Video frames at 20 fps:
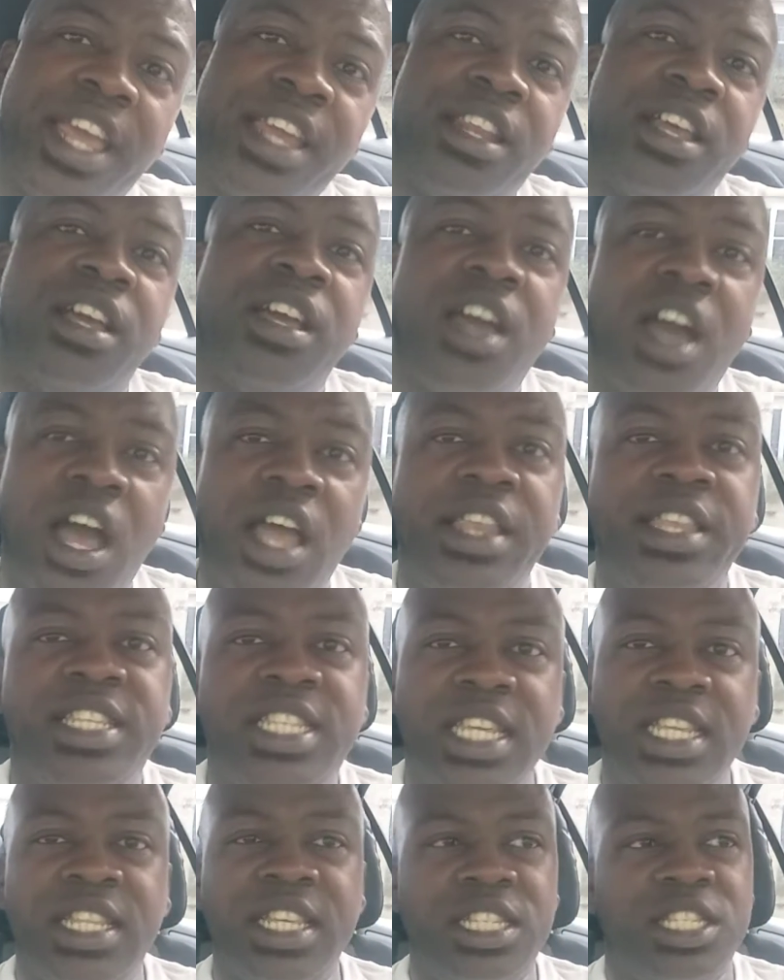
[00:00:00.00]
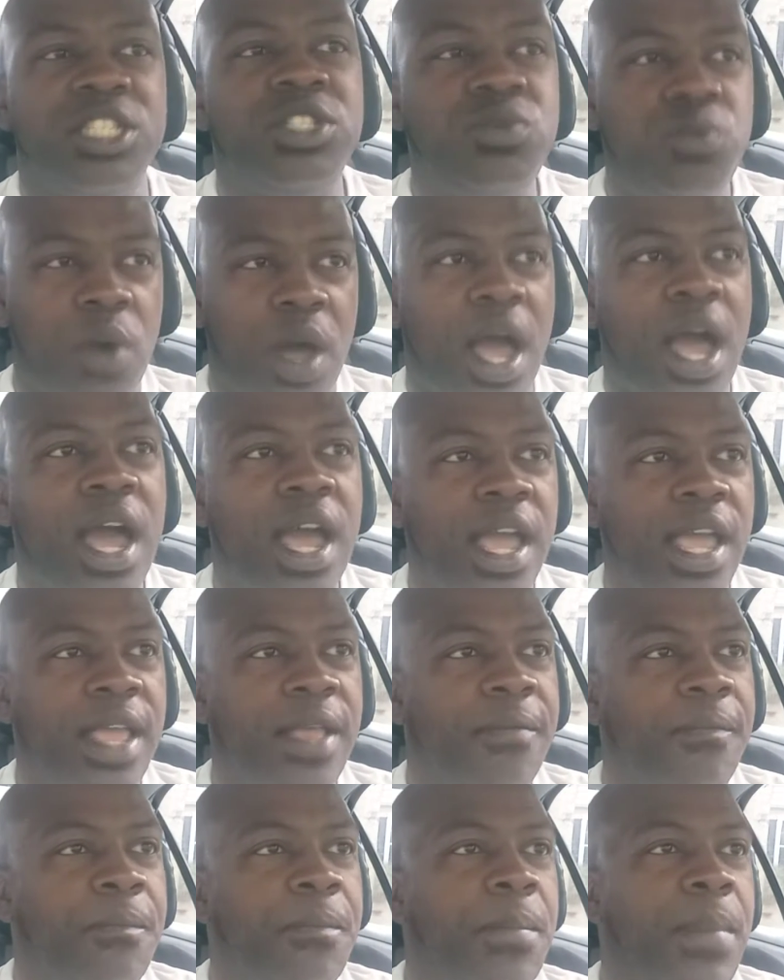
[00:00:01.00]
and a gun, see, this is
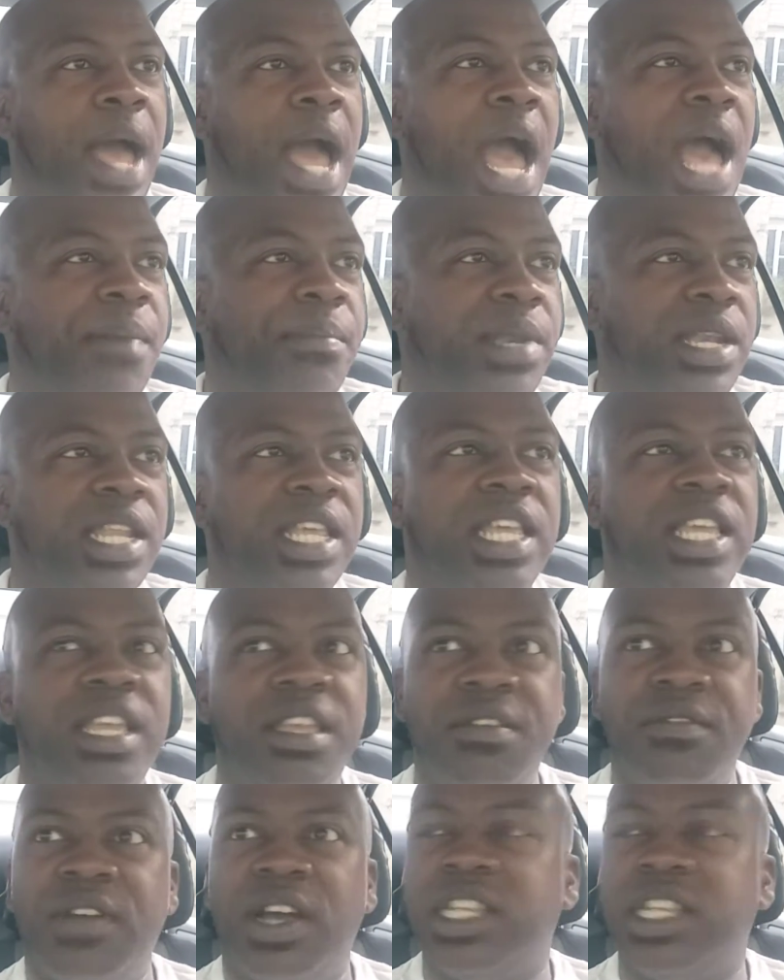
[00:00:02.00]
why I believe